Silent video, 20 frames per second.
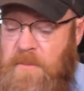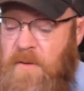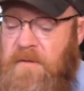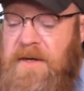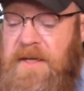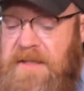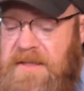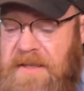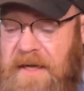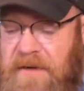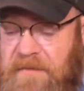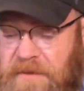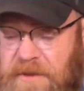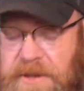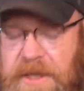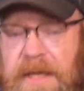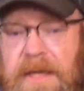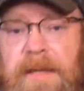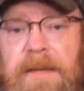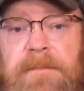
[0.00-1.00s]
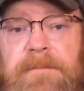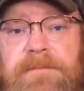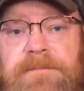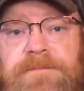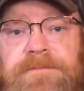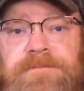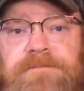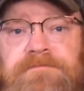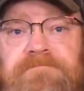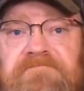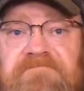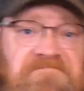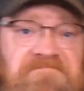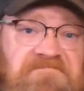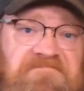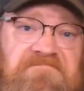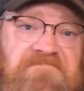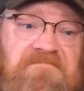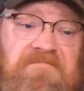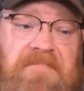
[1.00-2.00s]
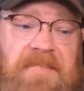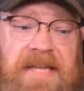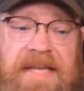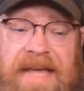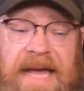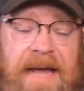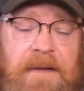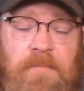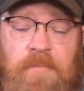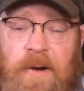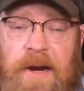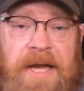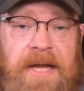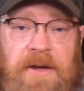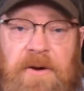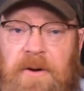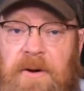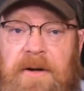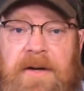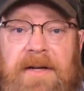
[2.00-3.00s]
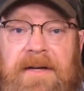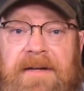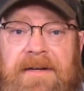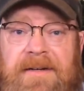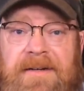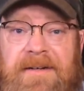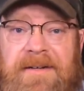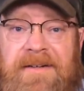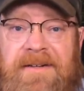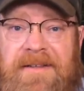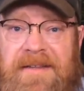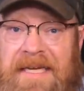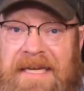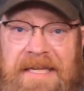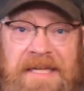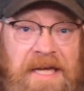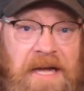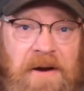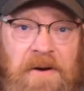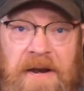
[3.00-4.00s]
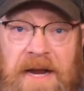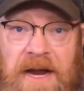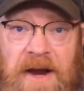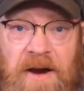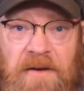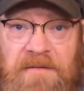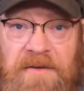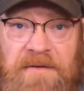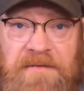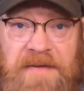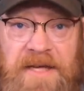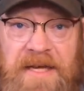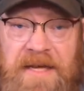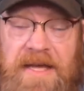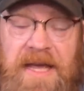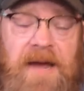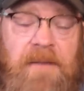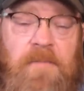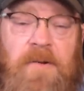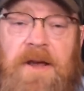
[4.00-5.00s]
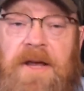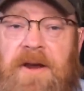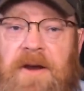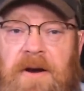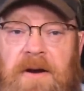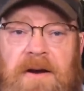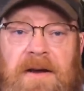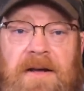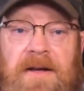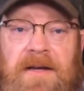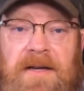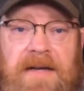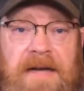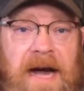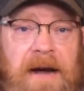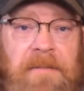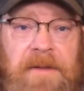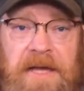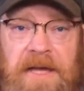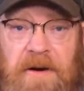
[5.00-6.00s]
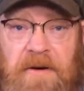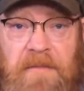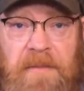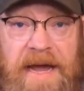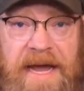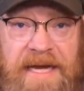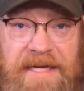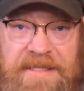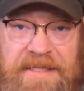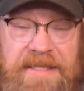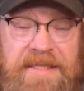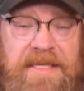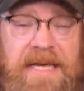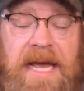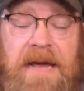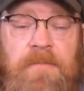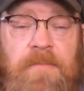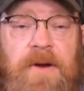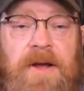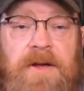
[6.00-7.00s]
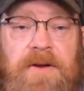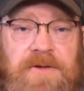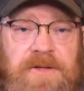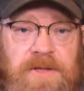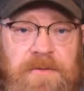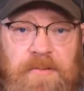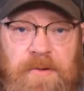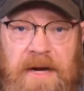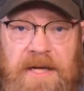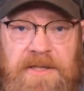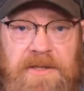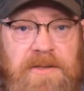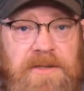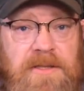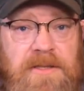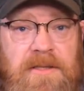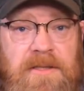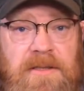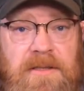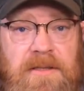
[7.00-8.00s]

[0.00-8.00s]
moving to the state of Virginia can't bring your legally owned AR 15, can't bring your commonly owned magazines. Can't bring your suppressors.